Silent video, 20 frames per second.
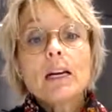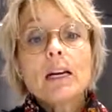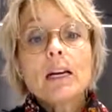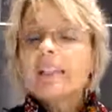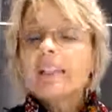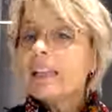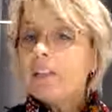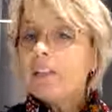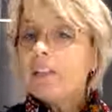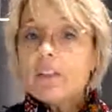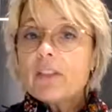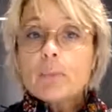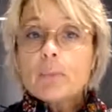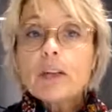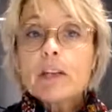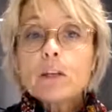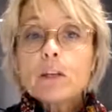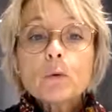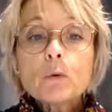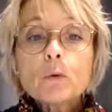Give them a
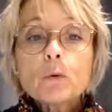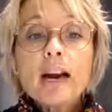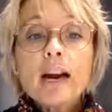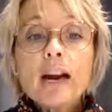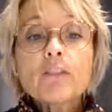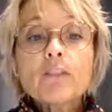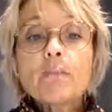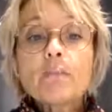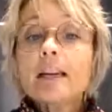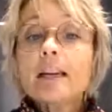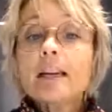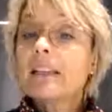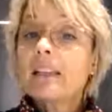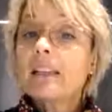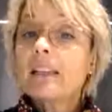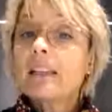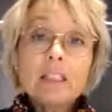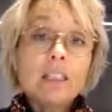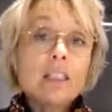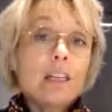new life by
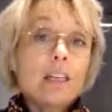giving